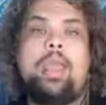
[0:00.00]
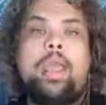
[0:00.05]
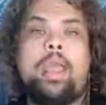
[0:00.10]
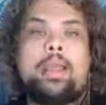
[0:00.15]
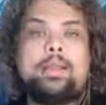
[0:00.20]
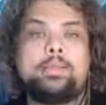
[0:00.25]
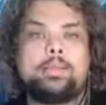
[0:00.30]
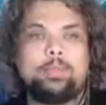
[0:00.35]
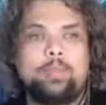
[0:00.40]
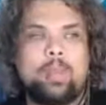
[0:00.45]

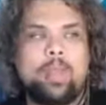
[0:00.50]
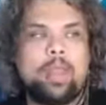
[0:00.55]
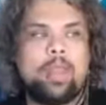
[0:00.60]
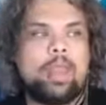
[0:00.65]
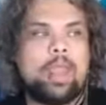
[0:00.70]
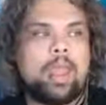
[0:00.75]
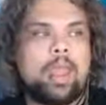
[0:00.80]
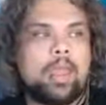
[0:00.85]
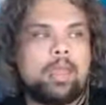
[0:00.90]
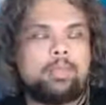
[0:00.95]
as well
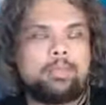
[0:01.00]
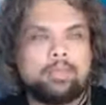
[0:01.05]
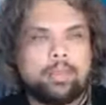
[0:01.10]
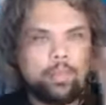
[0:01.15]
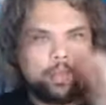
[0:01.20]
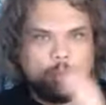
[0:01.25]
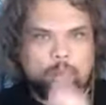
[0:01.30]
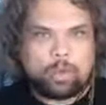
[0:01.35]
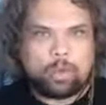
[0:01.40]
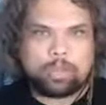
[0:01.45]
as the
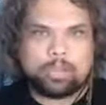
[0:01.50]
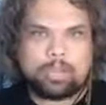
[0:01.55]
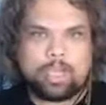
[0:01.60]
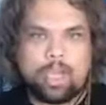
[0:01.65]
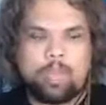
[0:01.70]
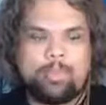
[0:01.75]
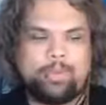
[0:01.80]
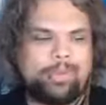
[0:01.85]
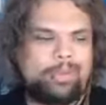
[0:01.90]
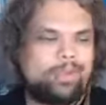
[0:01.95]

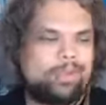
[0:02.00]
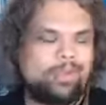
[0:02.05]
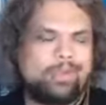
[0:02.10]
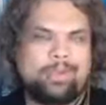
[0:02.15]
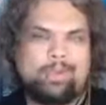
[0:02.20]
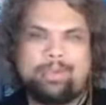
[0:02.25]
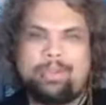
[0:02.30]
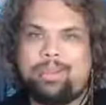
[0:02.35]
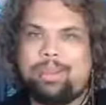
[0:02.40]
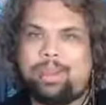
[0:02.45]
workshop, and you
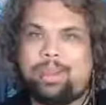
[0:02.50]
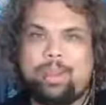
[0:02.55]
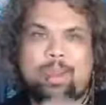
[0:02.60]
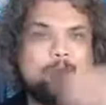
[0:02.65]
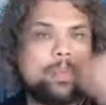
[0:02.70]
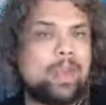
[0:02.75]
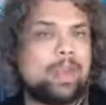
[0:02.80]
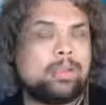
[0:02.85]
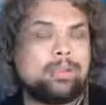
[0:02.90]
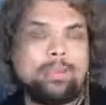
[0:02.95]
can, you know, go
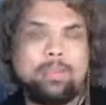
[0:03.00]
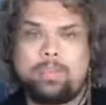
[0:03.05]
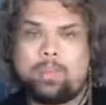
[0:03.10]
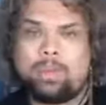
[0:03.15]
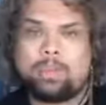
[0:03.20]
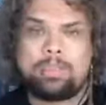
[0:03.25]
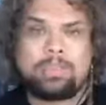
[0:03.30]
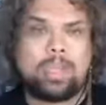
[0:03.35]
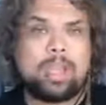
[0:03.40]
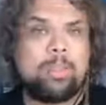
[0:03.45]
back to the
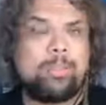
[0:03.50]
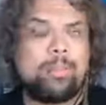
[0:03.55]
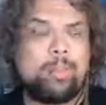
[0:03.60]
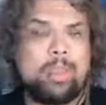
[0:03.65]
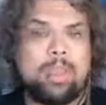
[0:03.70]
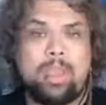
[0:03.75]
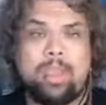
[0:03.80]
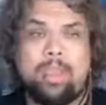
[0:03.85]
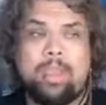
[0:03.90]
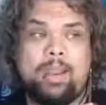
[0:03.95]
workshop,
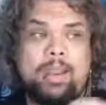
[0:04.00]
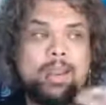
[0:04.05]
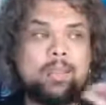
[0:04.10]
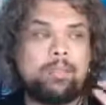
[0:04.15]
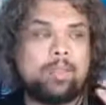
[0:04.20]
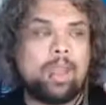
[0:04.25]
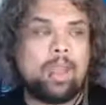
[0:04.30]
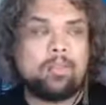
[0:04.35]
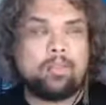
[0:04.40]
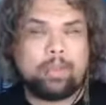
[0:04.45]
and if
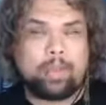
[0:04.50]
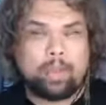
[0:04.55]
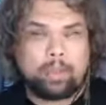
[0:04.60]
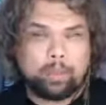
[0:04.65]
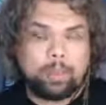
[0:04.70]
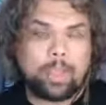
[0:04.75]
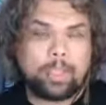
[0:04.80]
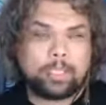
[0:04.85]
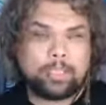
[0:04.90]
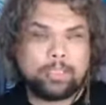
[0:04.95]
you have any
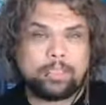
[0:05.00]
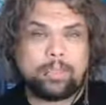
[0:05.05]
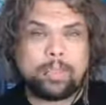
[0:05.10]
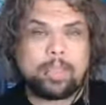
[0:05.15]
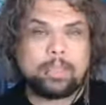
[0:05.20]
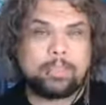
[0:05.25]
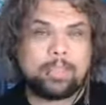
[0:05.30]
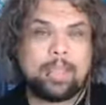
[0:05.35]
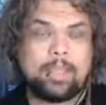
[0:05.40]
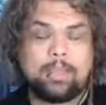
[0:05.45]
questions
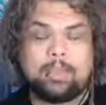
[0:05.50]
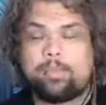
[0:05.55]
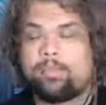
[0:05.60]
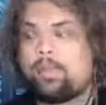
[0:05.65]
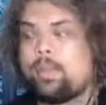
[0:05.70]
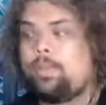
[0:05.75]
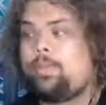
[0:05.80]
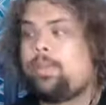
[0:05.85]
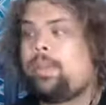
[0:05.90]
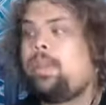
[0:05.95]
about psychic
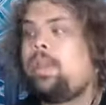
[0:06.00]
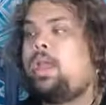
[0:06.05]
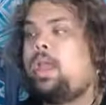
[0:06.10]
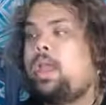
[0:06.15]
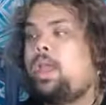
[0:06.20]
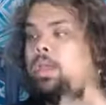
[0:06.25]
development,